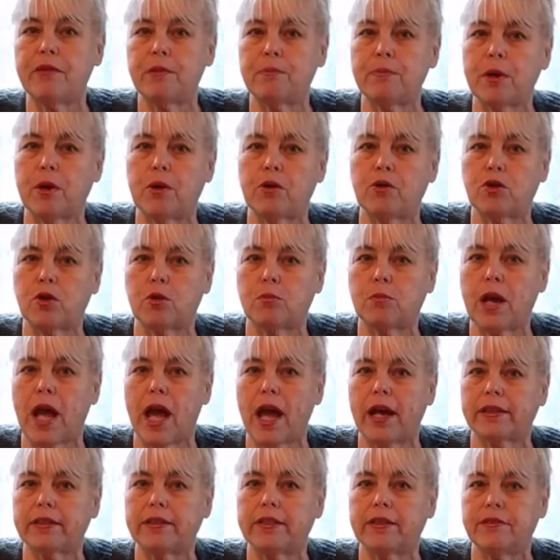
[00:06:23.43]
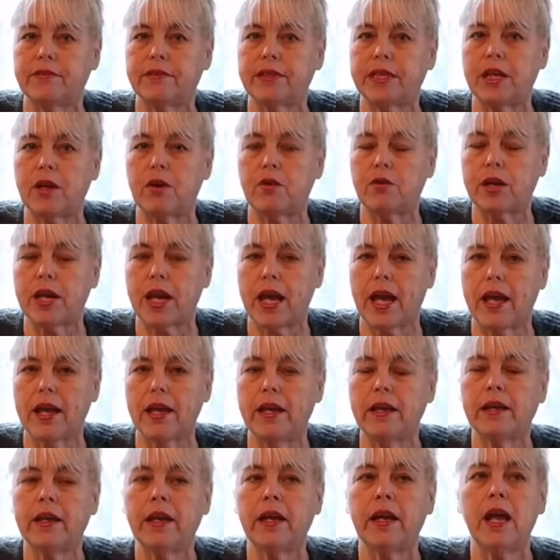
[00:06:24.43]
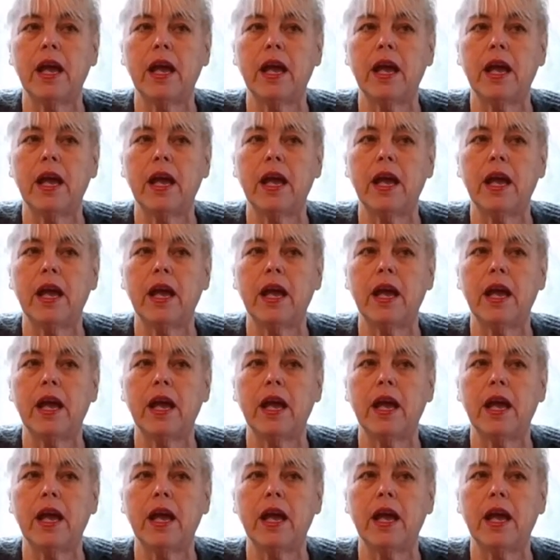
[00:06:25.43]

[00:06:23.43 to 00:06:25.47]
the paranormal activity, okay?